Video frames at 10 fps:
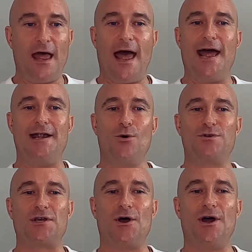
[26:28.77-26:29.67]
And
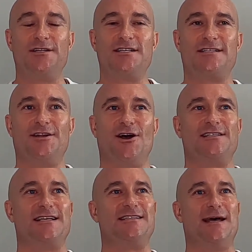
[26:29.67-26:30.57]
also, just a
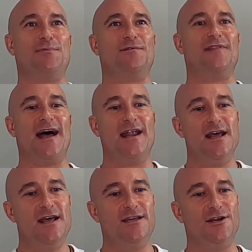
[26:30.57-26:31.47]
nice example of that,
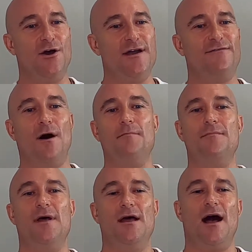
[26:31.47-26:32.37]
if
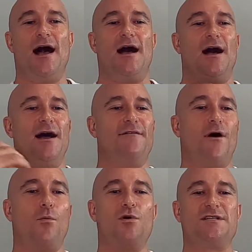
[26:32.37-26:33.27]

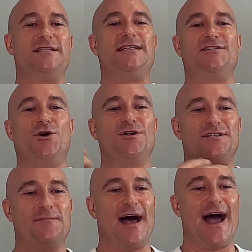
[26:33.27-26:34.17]
I wasn't
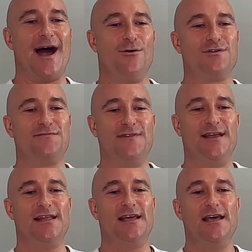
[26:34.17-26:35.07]
dishonest about how I was
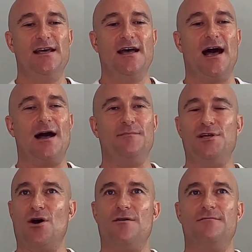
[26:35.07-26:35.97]
feeling,
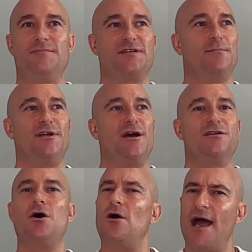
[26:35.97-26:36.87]
somebody
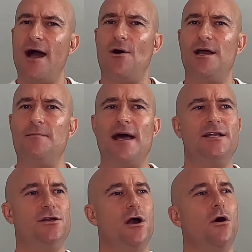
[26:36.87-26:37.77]
goes, "Oh, how are you, mate?"
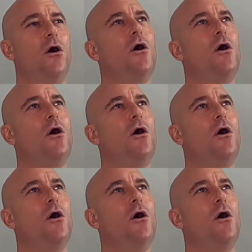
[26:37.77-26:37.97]
And you go,